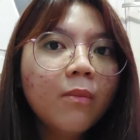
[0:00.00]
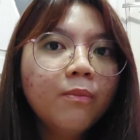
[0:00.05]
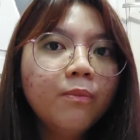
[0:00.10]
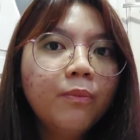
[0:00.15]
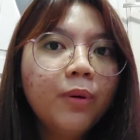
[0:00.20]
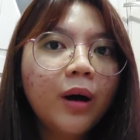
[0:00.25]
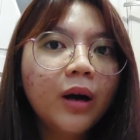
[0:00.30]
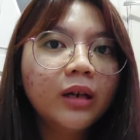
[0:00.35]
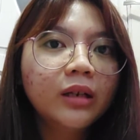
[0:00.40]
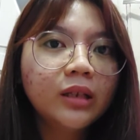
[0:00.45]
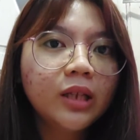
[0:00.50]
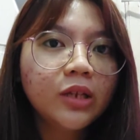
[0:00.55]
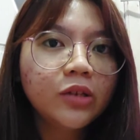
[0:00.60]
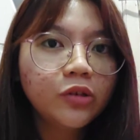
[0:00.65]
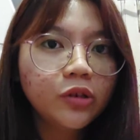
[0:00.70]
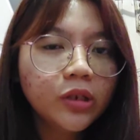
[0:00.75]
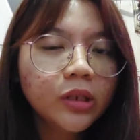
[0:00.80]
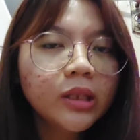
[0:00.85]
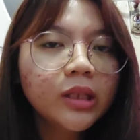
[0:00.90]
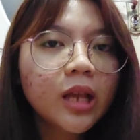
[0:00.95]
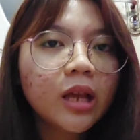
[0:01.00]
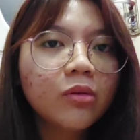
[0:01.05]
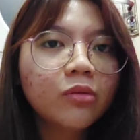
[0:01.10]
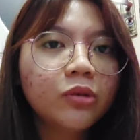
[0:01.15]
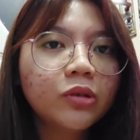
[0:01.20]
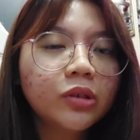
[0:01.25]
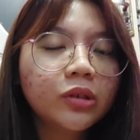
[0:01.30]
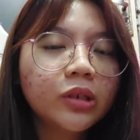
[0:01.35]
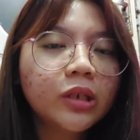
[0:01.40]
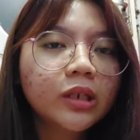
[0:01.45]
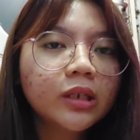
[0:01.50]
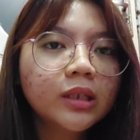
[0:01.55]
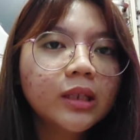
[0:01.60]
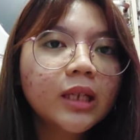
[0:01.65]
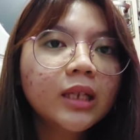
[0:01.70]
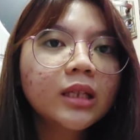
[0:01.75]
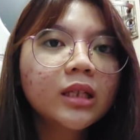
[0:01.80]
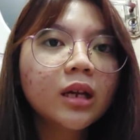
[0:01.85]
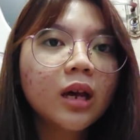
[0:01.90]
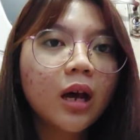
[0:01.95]
partitions and
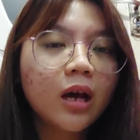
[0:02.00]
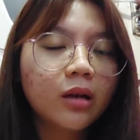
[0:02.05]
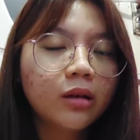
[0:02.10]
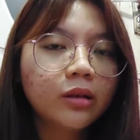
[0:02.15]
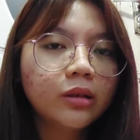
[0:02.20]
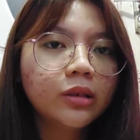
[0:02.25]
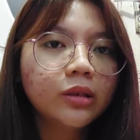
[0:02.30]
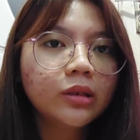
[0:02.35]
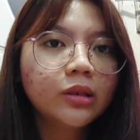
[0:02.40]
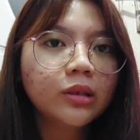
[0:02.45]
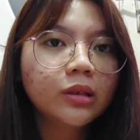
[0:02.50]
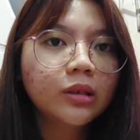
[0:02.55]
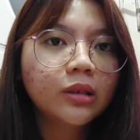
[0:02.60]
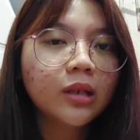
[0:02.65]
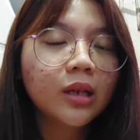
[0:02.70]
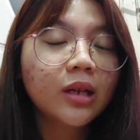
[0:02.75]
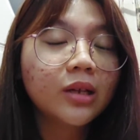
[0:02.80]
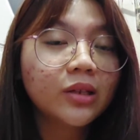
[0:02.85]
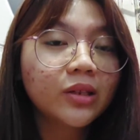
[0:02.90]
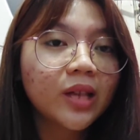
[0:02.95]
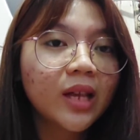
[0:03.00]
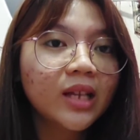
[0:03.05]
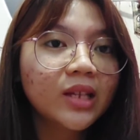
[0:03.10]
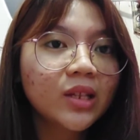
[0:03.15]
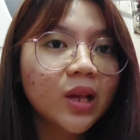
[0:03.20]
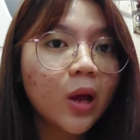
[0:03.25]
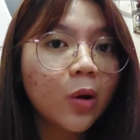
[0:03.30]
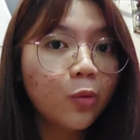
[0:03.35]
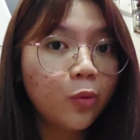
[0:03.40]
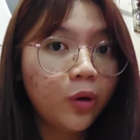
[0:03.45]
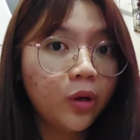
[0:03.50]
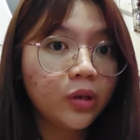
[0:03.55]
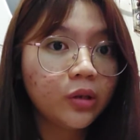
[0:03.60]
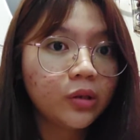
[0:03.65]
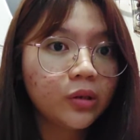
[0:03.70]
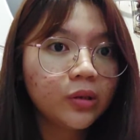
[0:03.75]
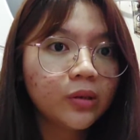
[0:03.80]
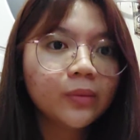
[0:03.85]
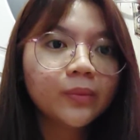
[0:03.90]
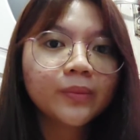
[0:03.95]
restricted as access
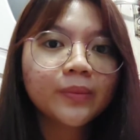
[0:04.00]
areas.